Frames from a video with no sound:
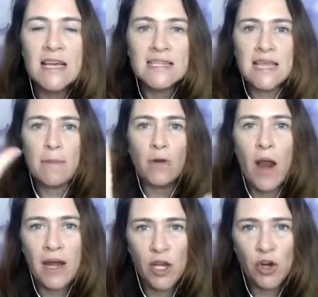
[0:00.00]

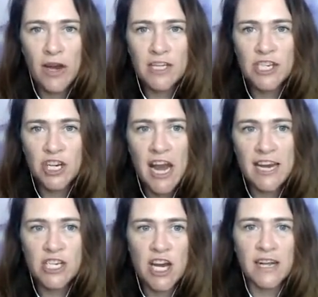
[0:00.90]
separating your energy
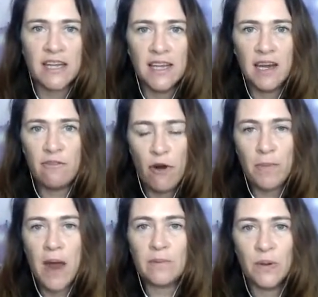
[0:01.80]
energetically from
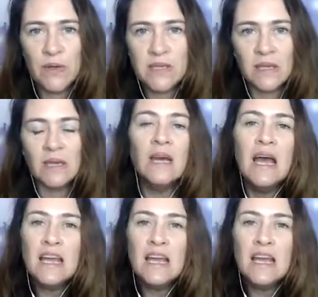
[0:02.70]
that person,